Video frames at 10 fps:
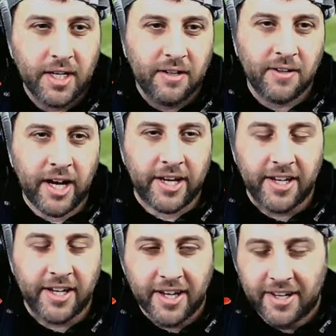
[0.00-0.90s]
Right.
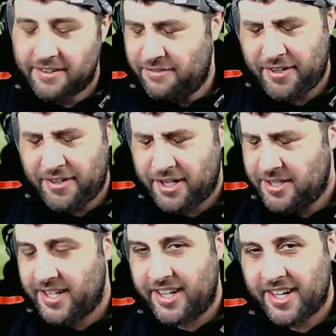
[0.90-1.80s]
Fuck's
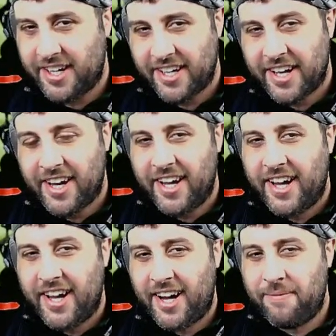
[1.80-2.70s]
sake.
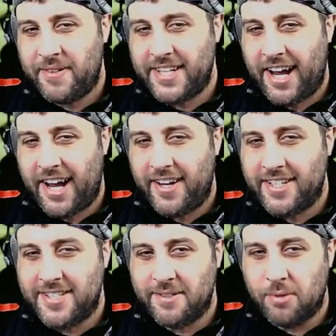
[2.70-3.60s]
Up and down into
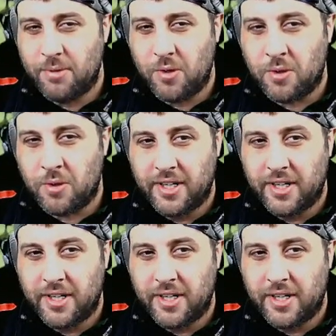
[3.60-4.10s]
the Maul,